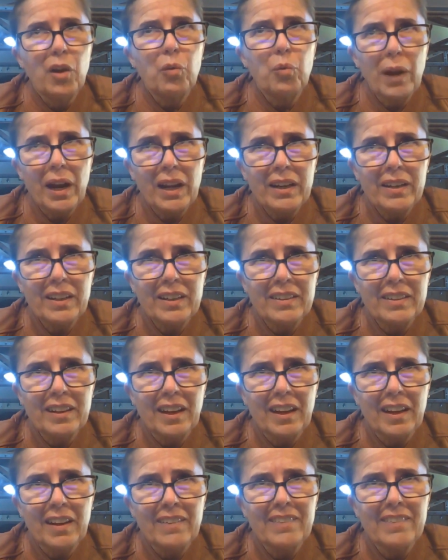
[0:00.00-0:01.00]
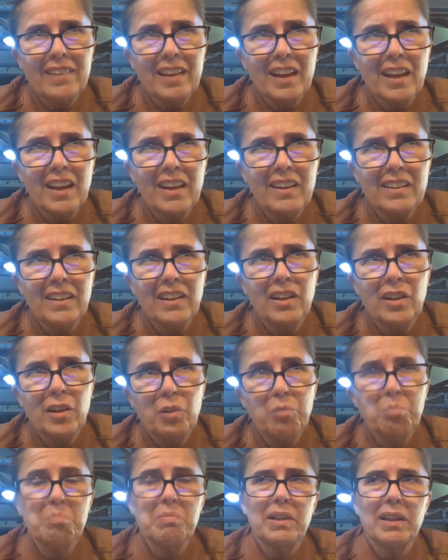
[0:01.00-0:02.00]
recognize that,
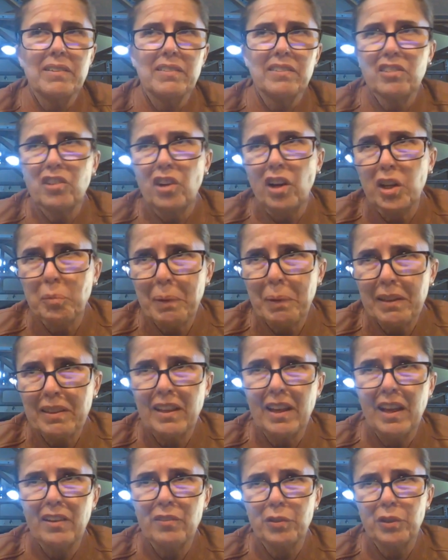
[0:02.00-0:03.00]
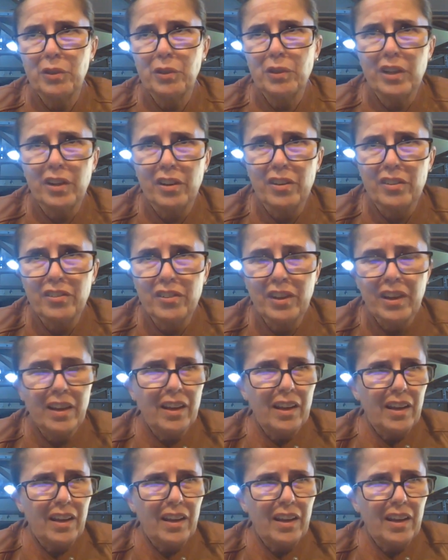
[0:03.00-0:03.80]
let's talk about the last few years.